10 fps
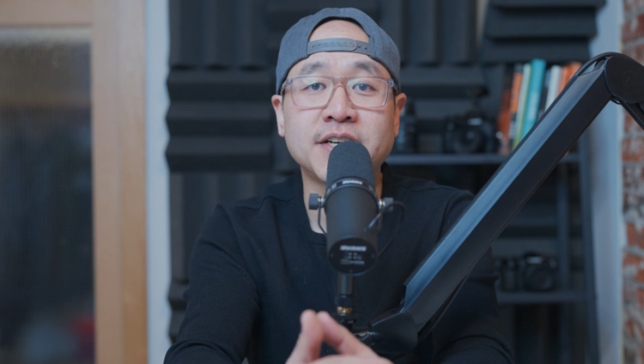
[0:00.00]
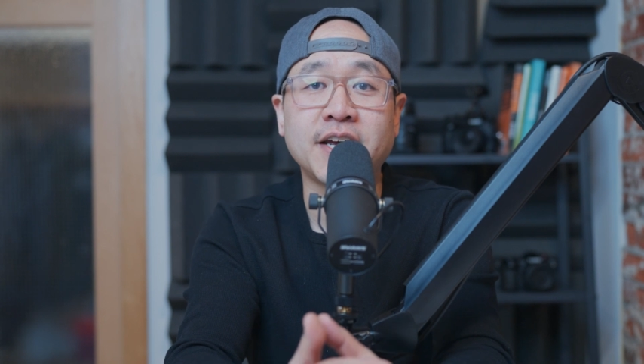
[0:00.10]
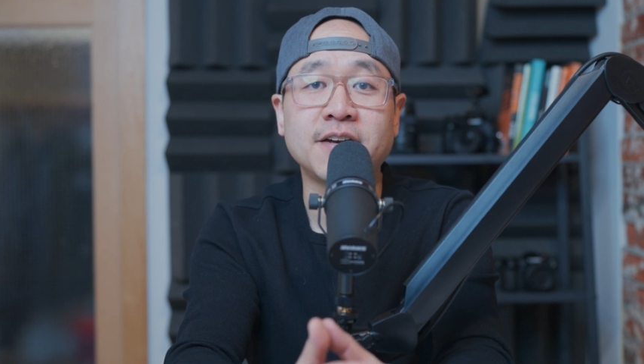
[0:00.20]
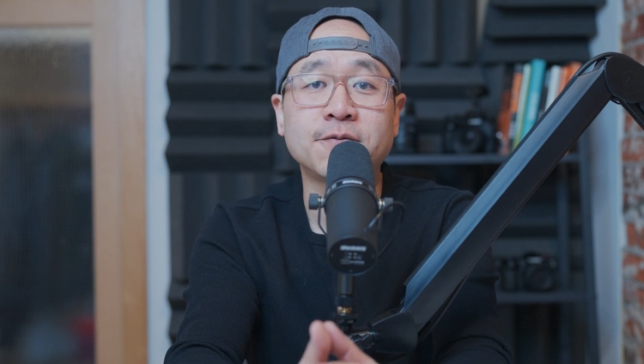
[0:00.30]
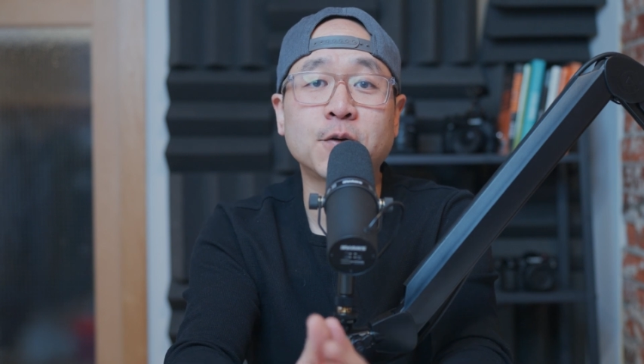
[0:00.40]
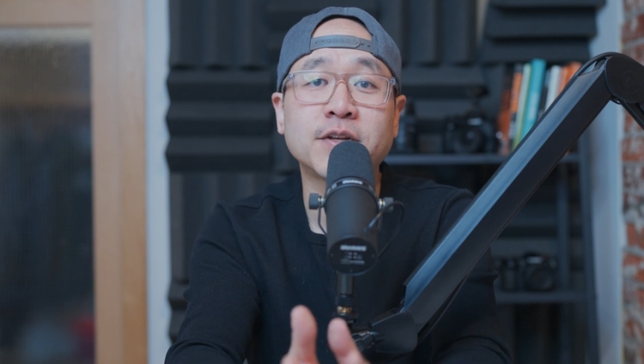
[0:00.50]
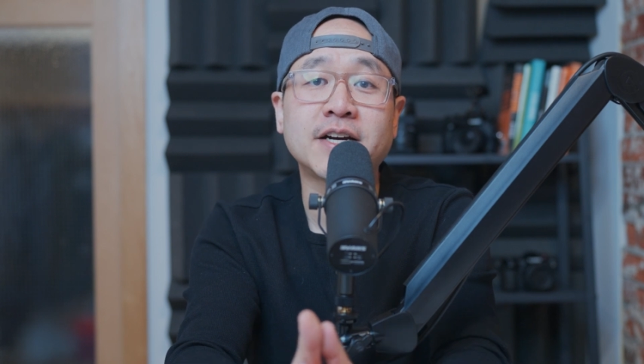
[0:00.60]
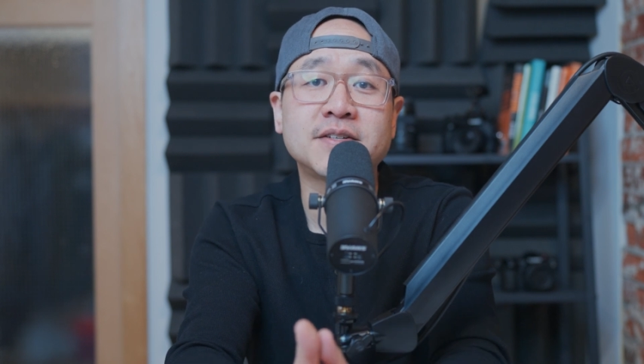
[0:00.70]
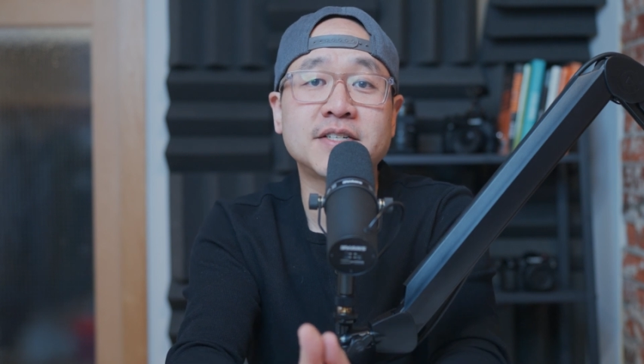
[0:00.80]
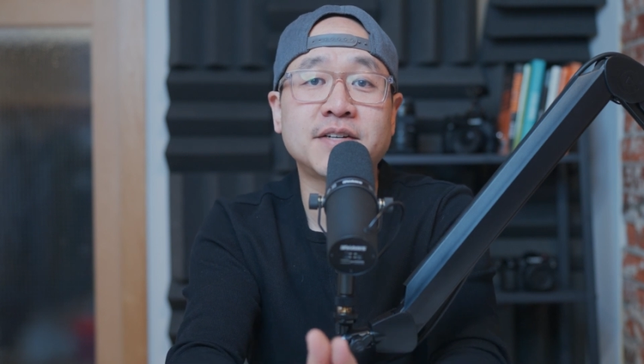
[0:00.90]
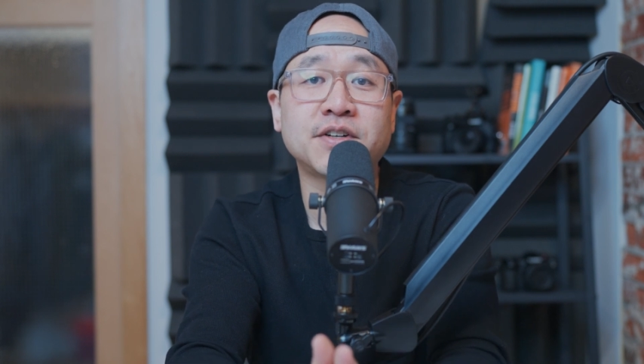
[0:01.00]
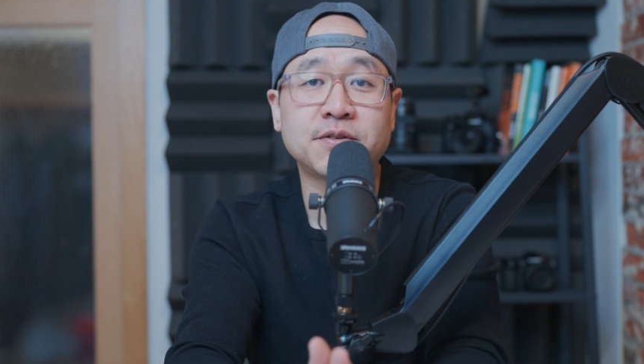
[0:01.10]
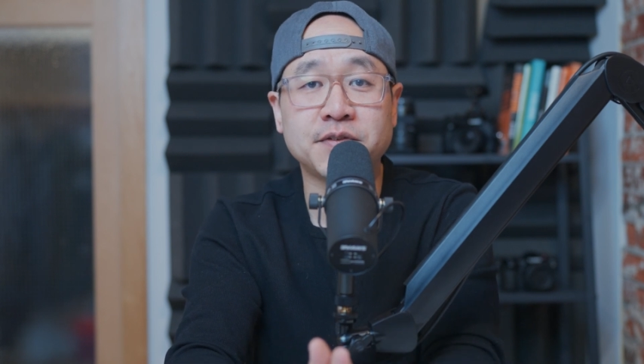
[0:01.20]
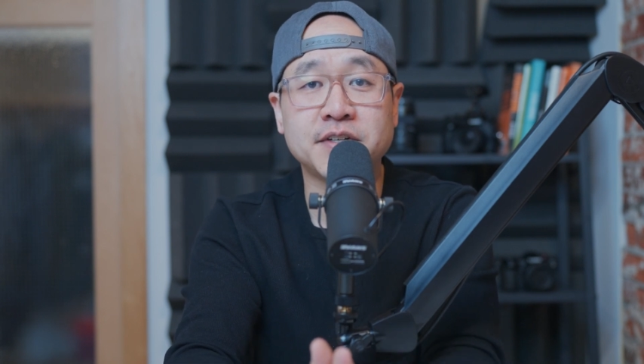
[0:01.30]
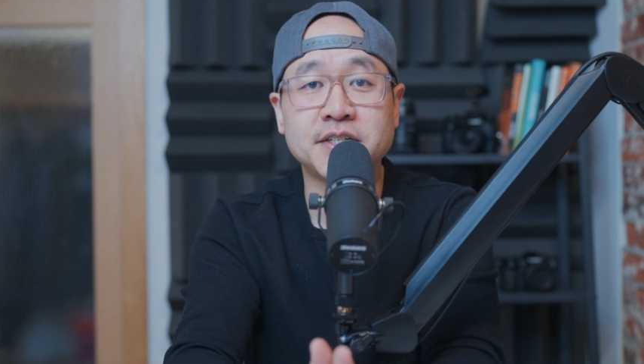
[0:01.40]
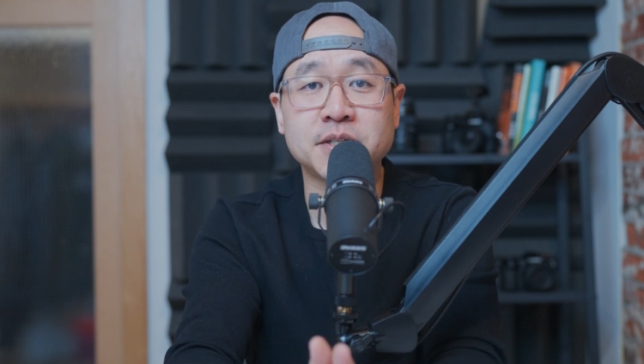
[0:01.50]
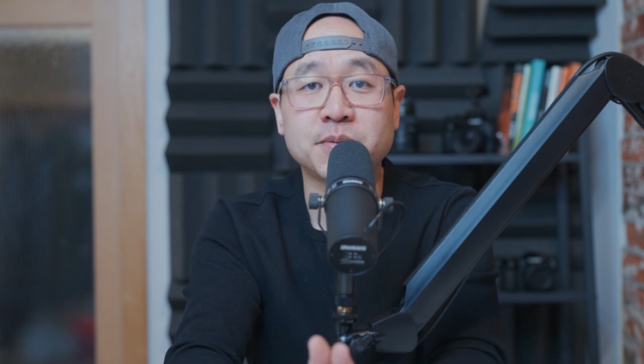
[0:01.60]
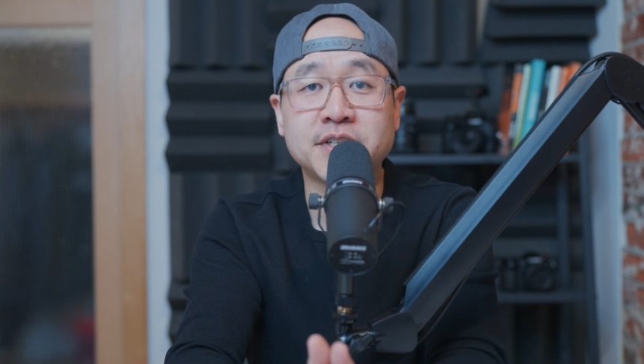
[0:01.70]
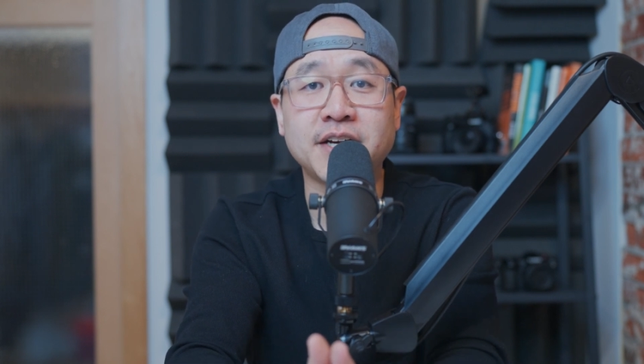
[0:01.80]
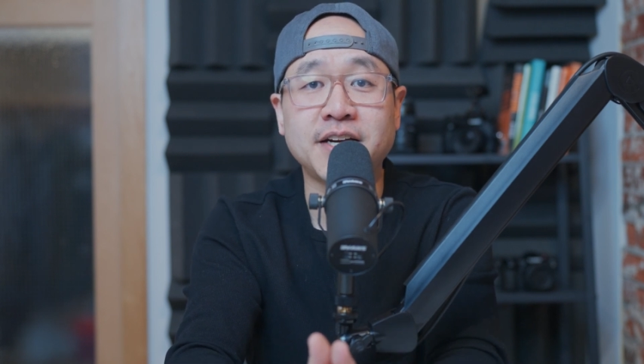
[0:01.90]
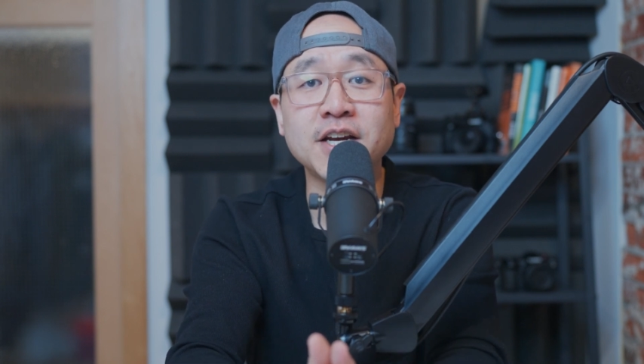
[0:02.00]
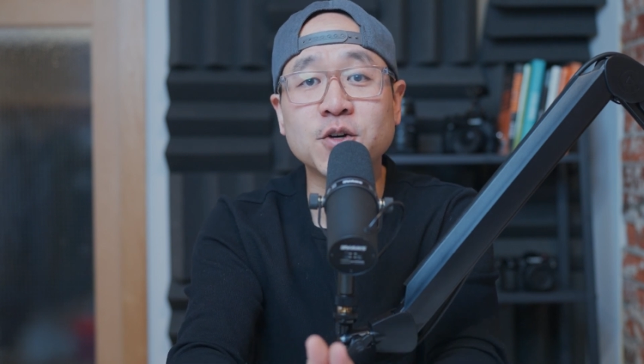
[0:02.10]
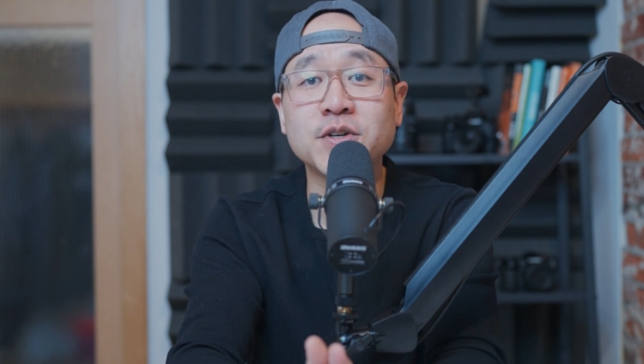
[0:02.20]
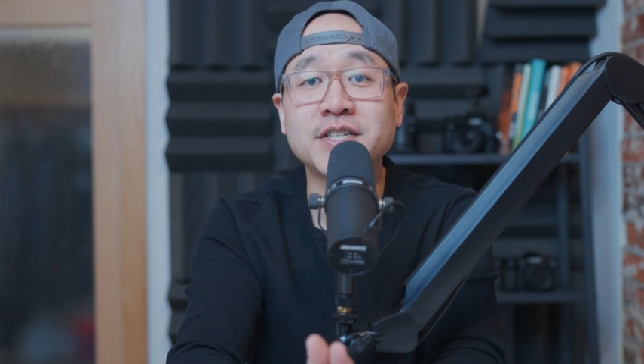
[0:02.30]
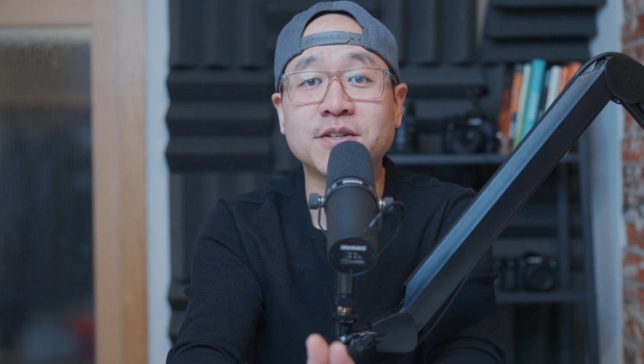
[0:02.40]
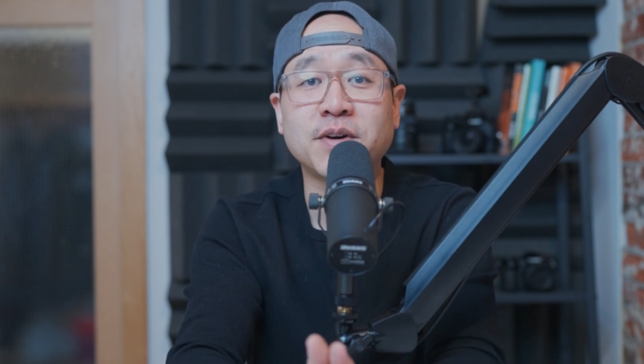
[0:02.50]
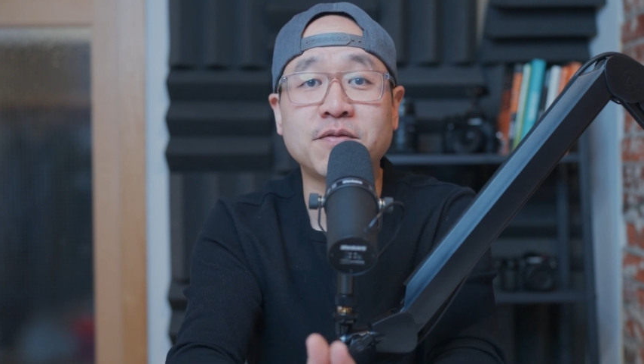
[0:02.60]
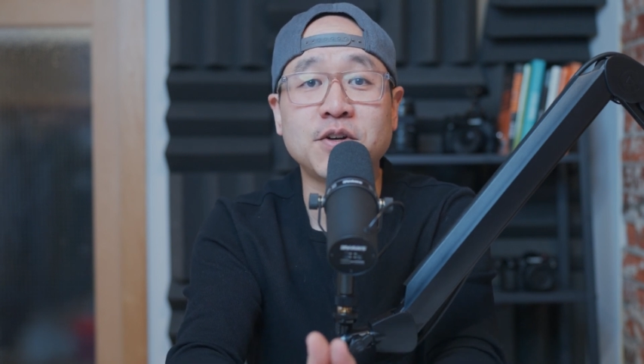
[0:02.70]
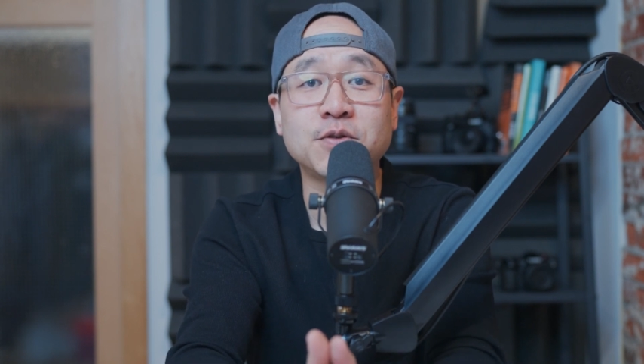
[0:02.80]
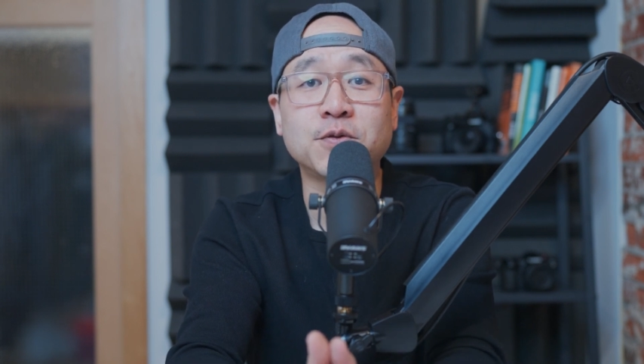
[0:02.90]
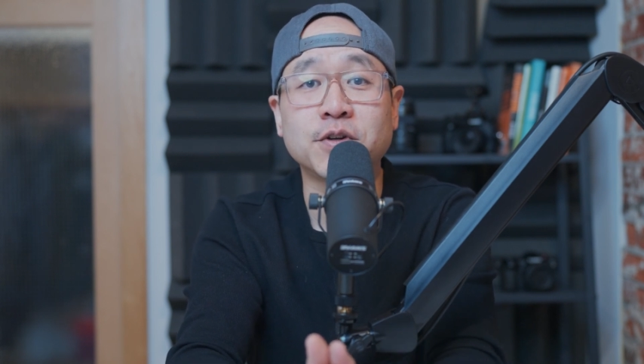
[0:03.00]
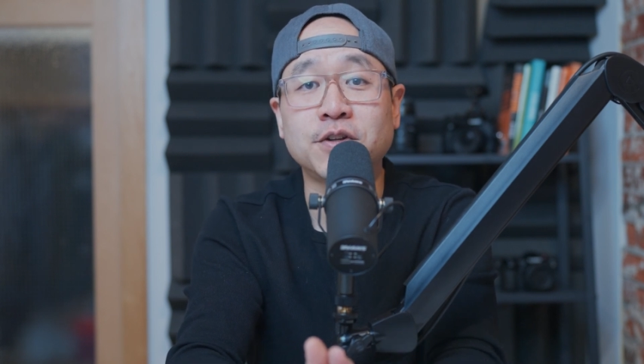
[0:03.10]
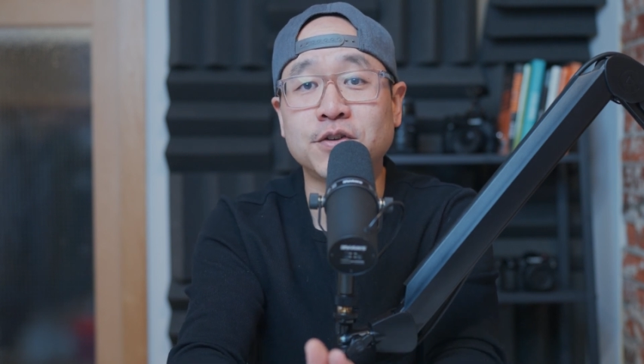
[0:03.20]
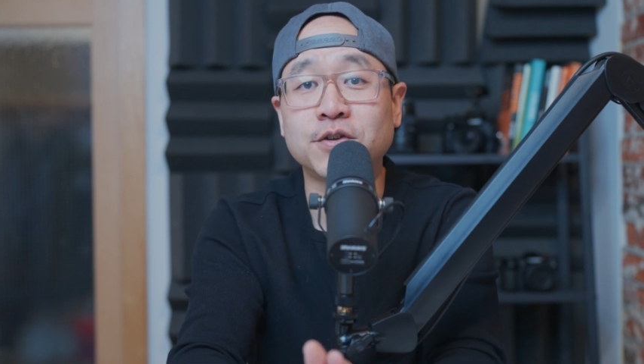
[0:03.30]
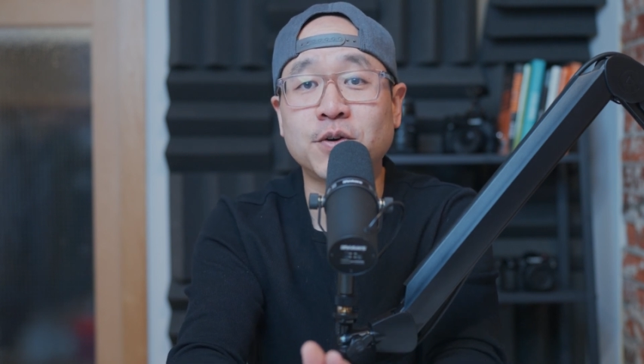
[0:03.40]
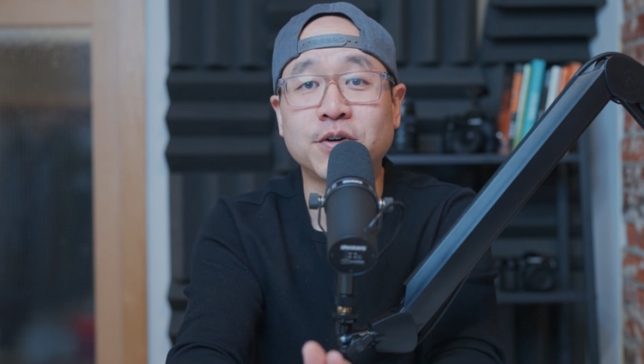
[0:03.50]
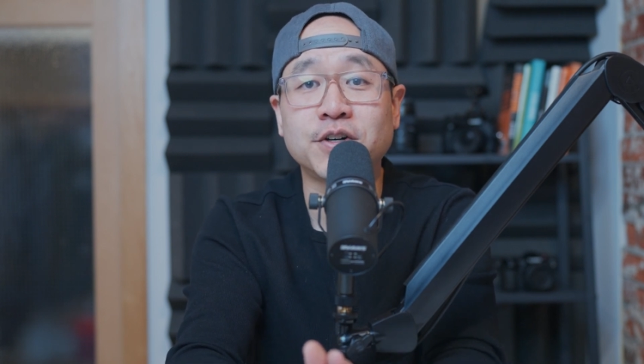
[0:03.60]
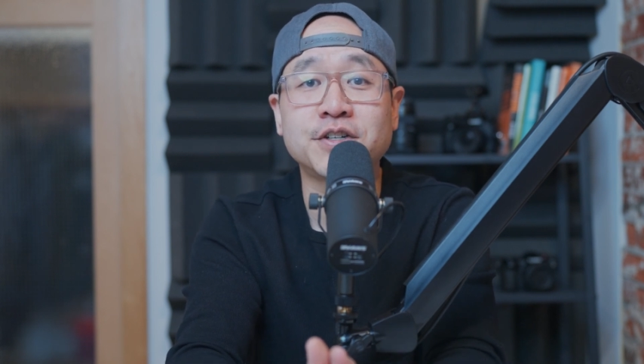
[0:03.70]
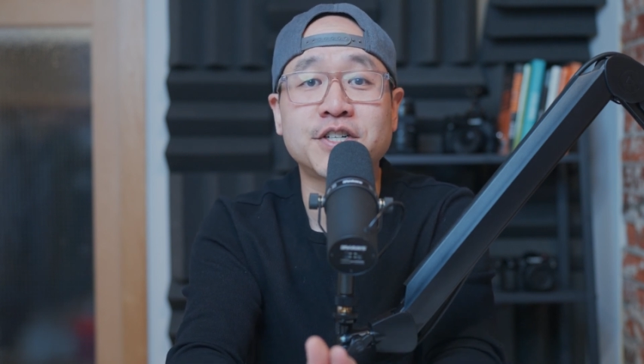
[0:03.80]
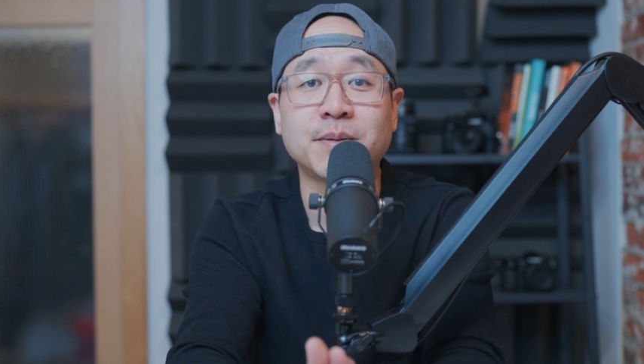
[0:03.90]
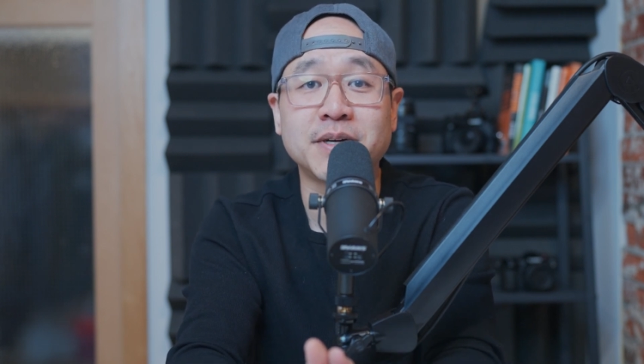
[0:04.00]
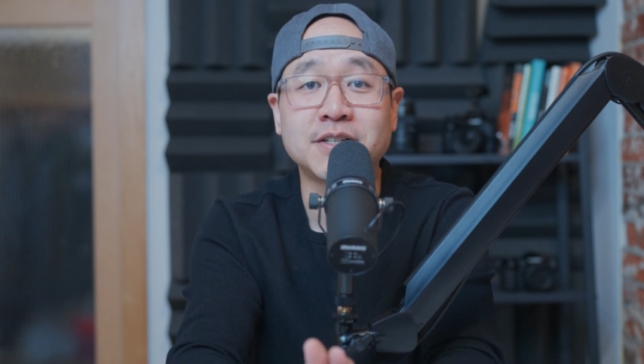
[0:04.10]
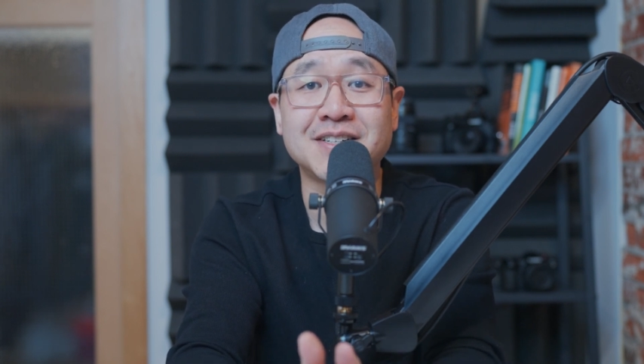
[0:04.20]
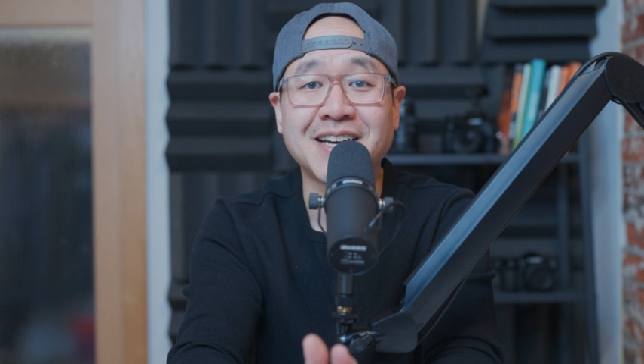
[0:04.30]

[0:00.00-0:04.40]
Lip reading: a 4,756% increase in revenue for the third quarter, jumping to